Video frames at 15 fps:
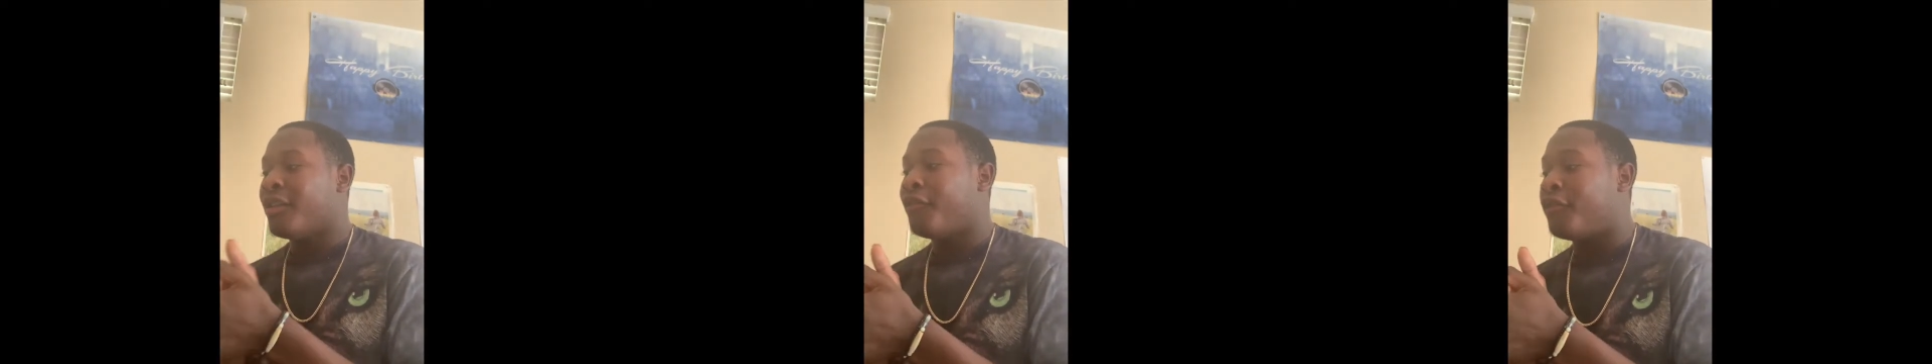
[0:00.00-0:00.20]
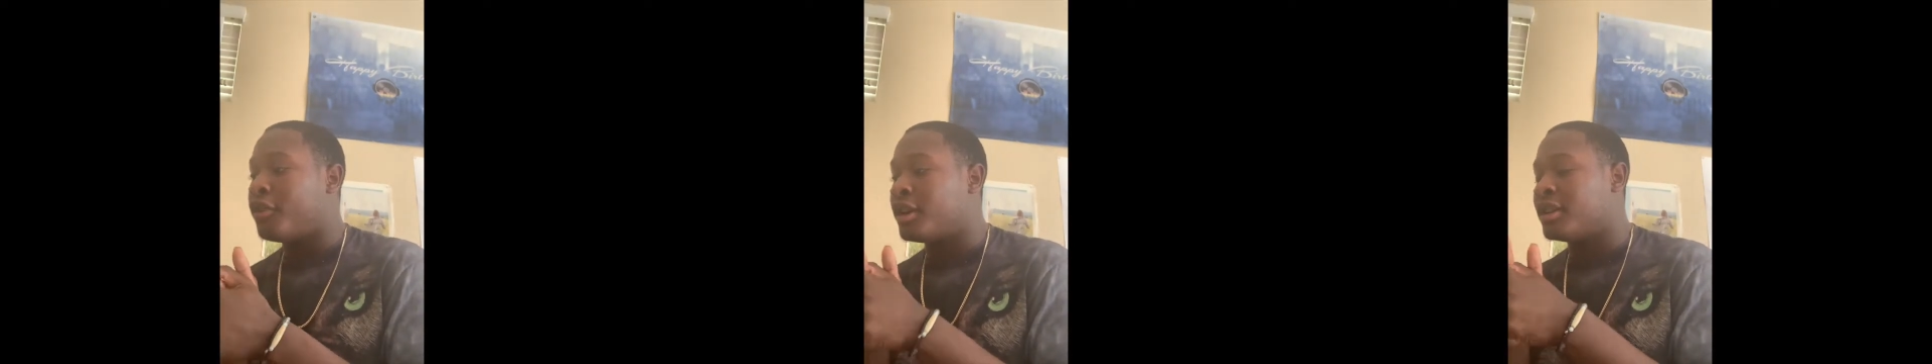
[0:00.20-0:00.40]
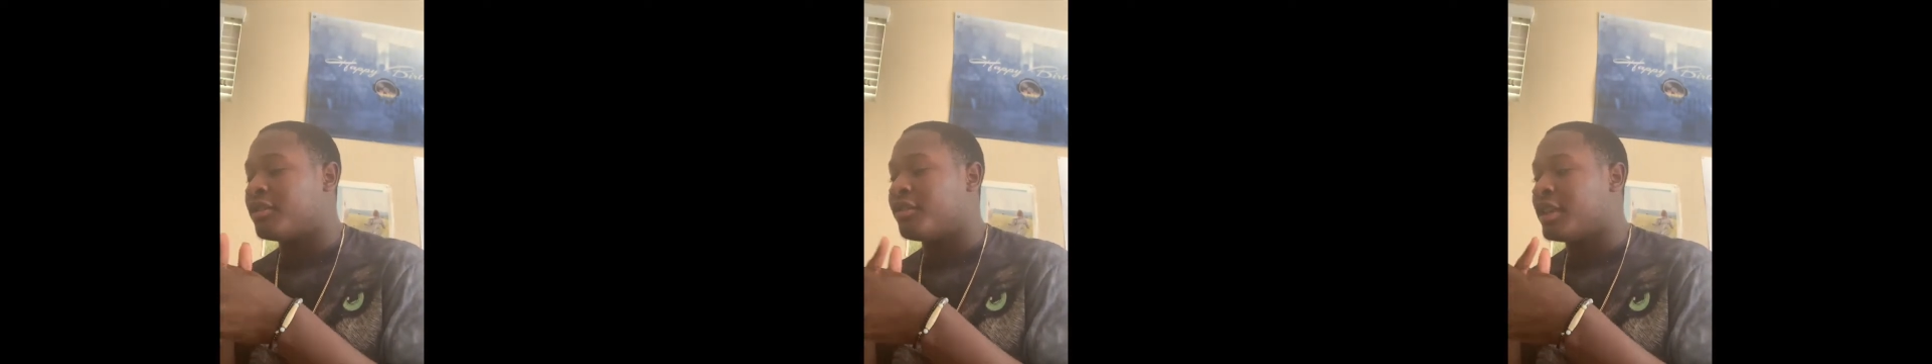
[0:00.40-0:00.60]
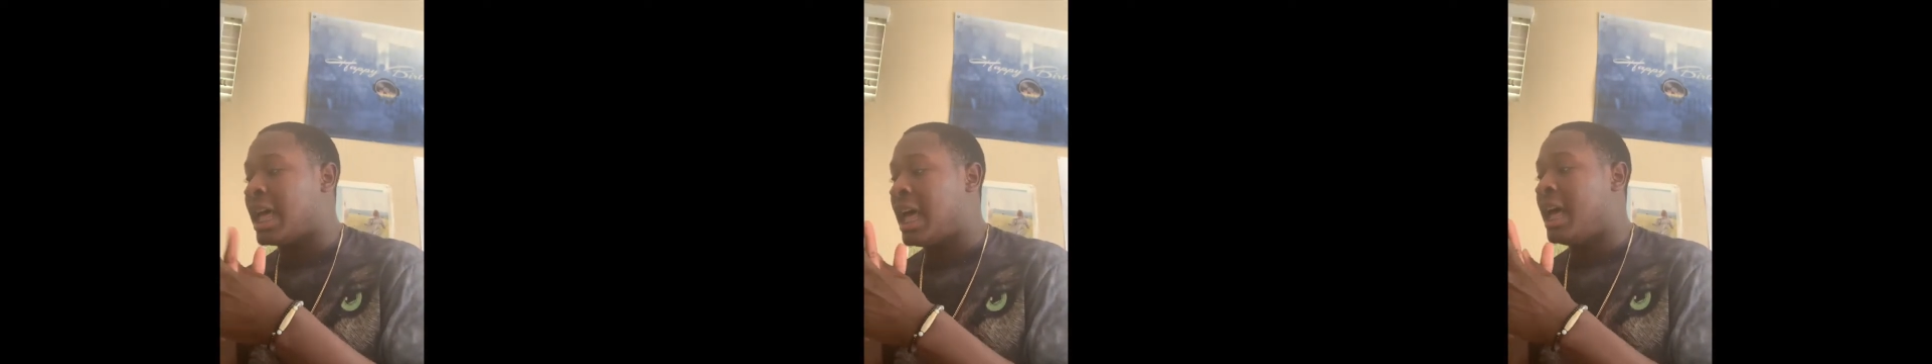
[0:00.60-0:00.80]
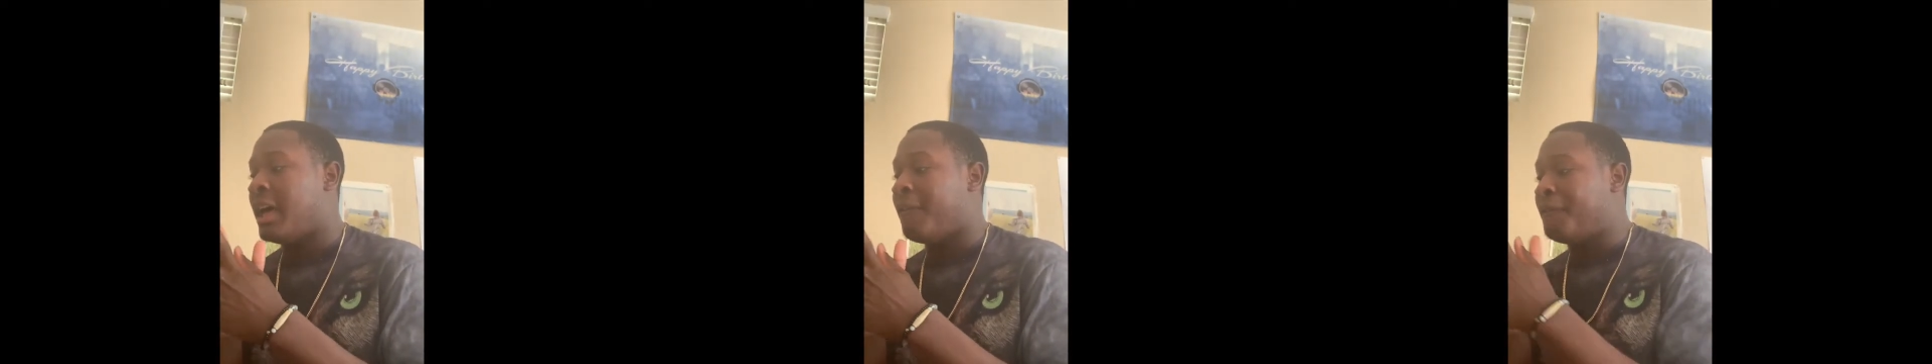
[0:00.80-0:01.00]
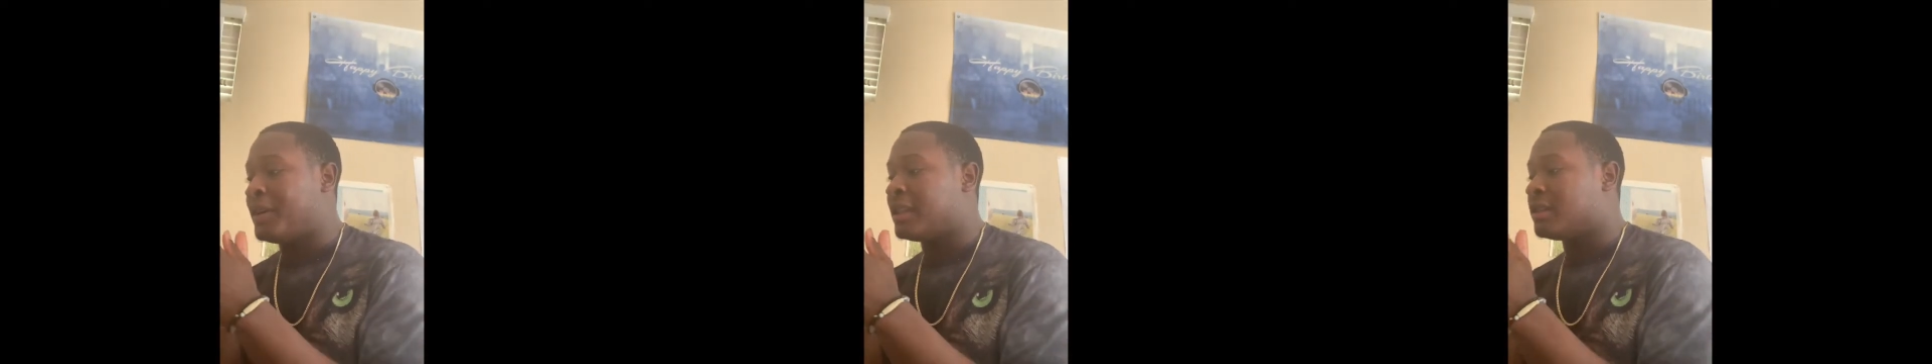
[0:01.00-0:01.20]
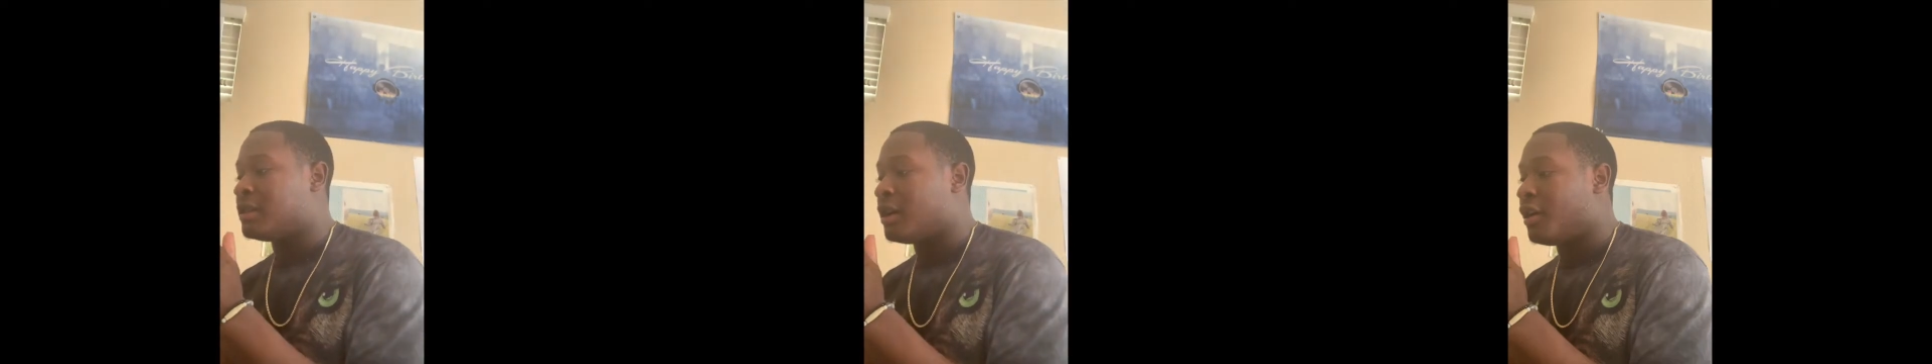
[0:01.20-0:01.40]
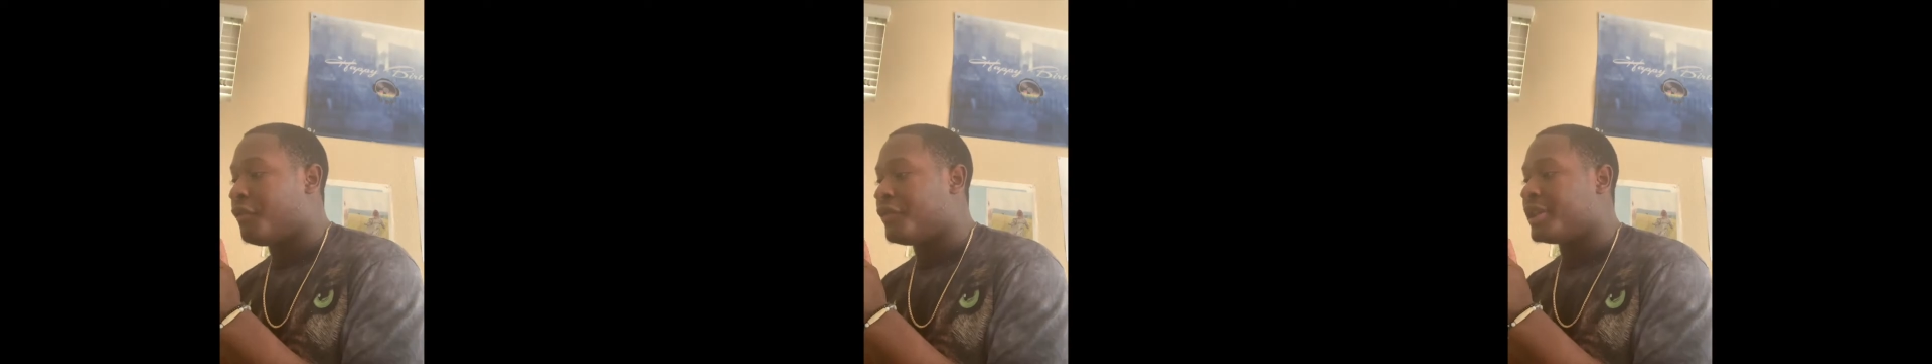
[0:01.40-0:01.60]
for the
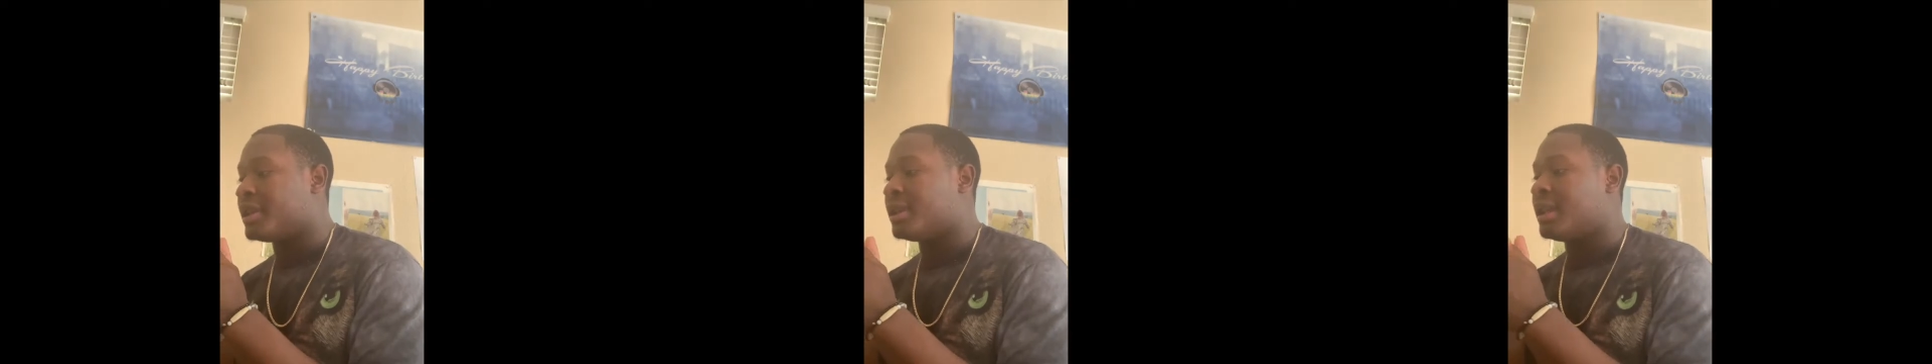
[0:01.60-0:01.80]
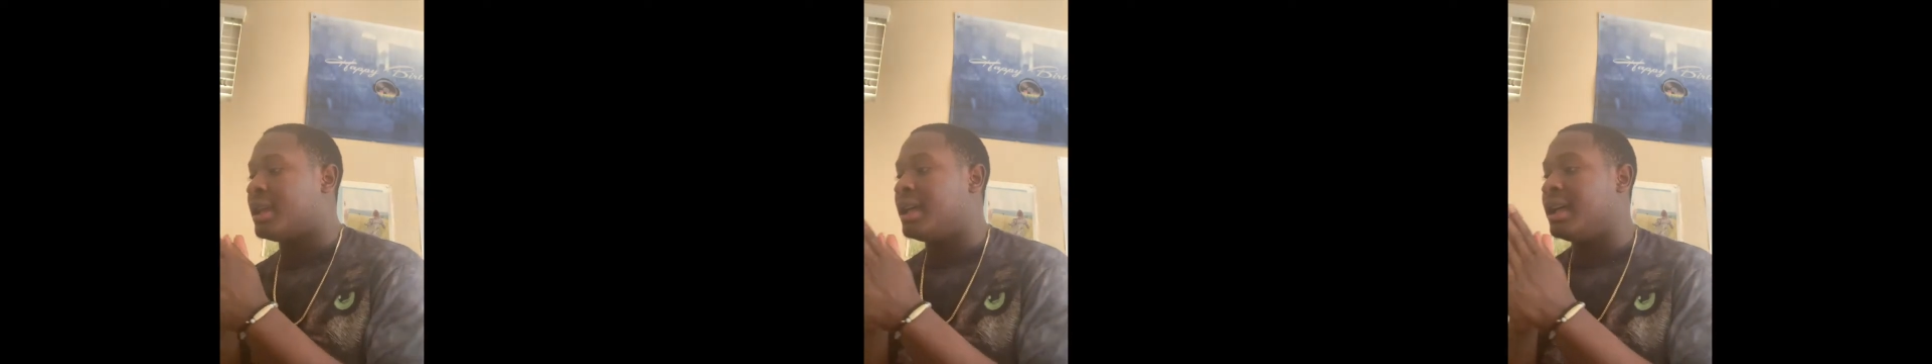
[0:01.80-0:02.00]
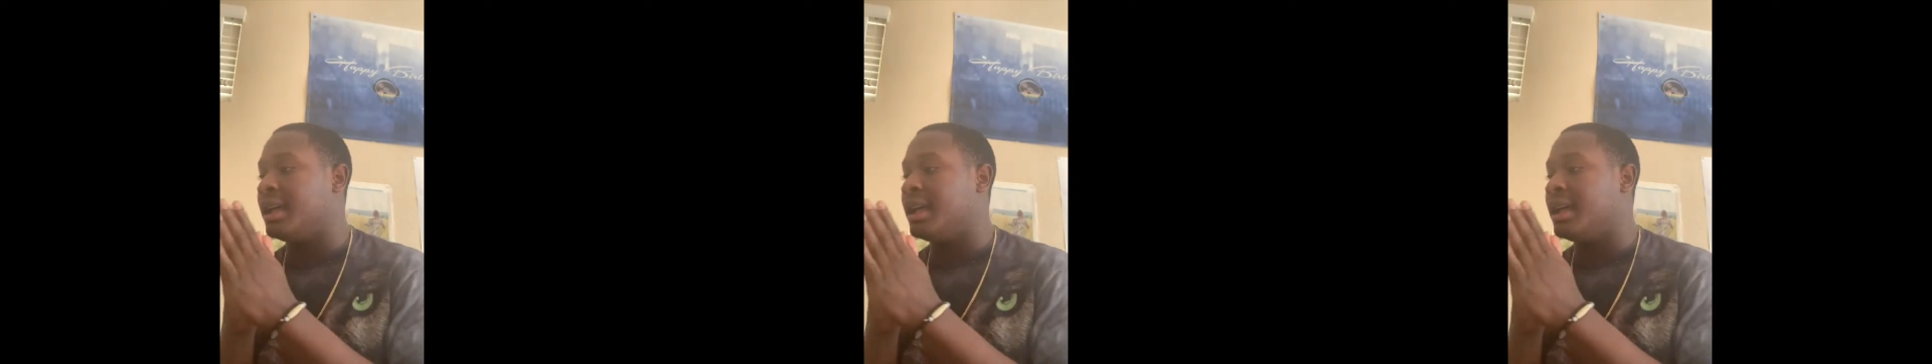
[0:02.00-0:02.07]
Philadelphia